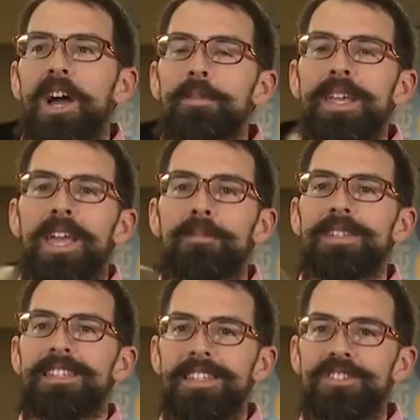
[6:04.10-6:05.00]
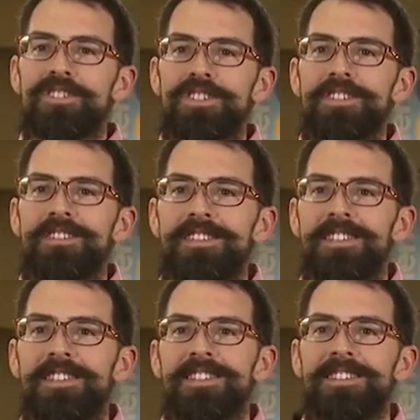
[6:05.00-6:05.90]
I became a teacher
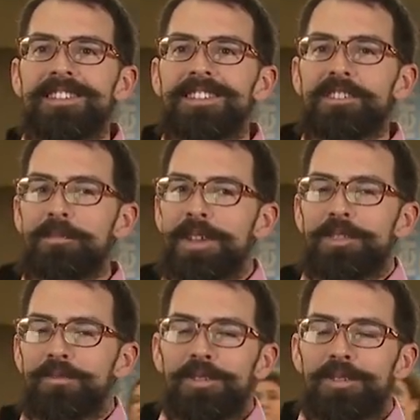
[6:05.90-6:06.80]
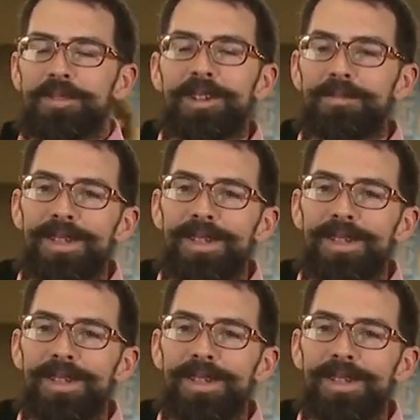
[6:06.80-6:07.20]
to make the world a better